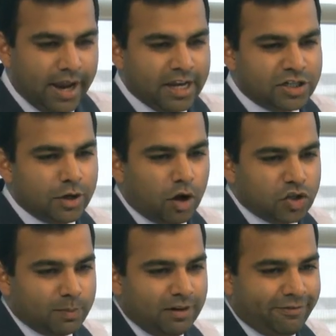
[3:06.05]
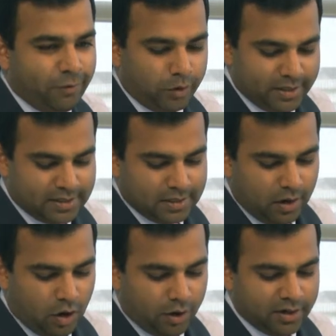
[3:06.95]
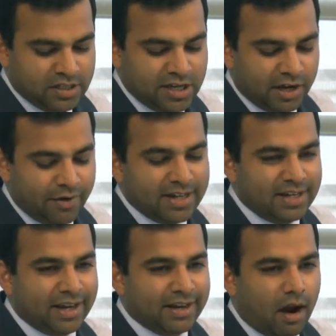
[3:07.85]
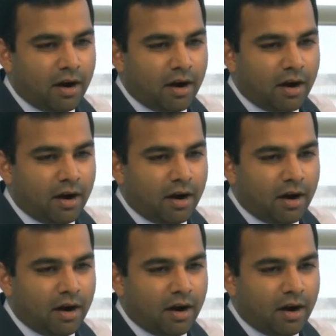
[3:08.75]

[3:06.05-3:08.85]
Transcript: It should also be focused on generating and